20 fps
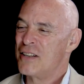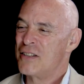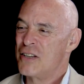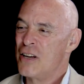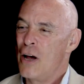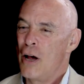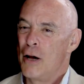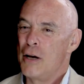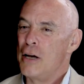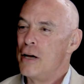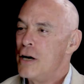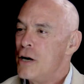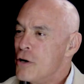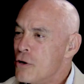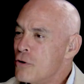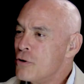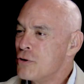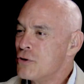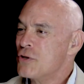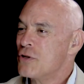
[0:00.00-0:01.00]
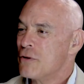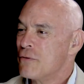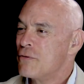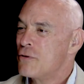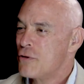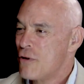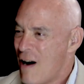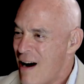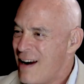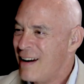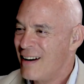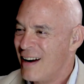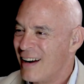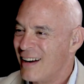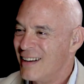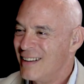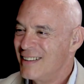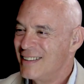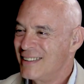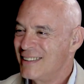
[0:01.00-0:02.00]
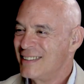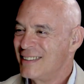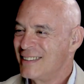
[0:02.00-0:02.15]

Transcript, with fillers: It's years of training.